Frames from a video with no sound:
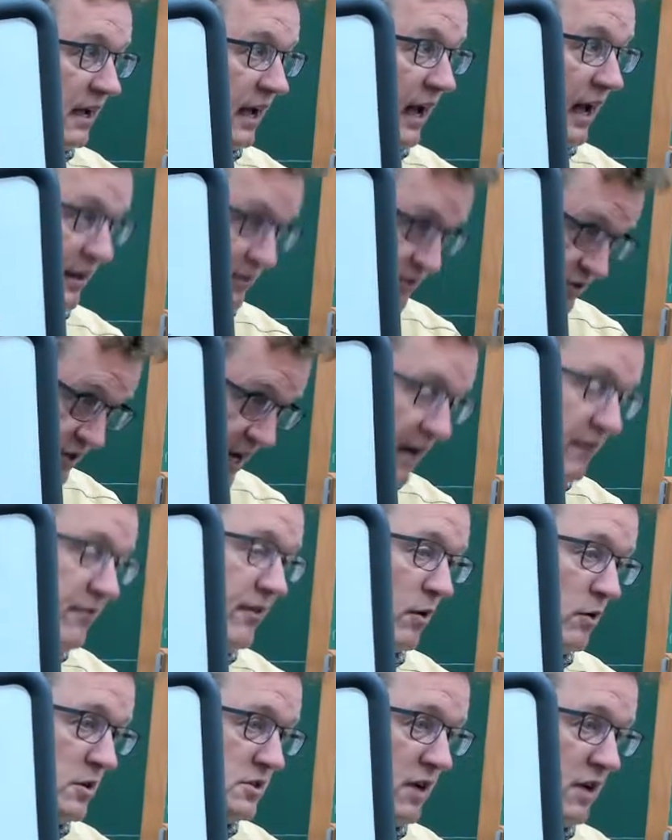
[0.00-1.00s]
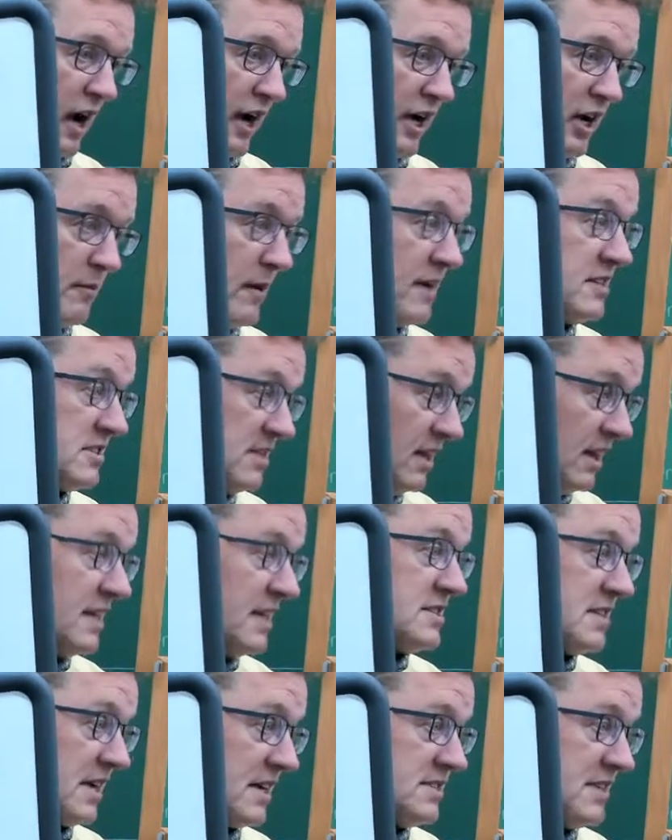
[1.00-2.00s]
Uh, Jennifer was talking about
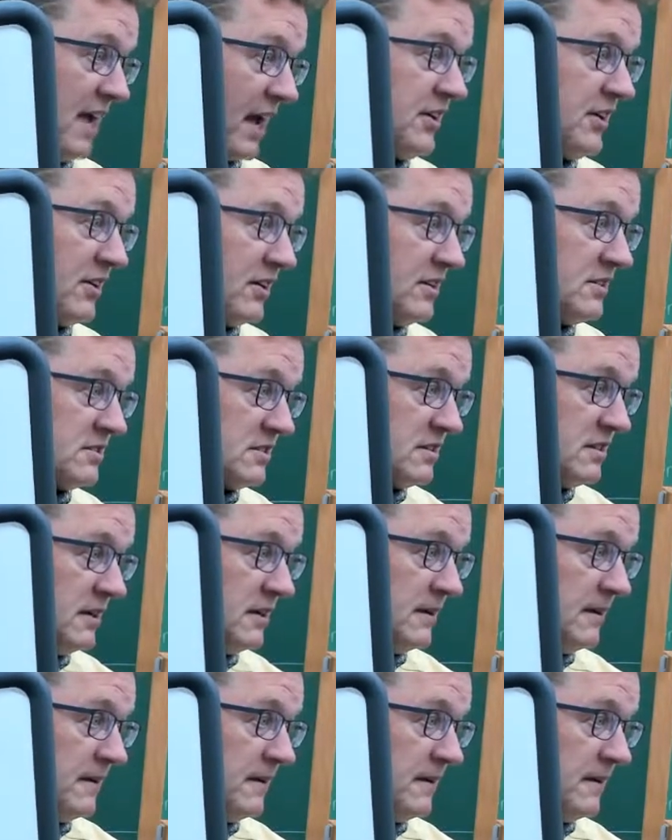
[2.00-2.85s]
silicic centers,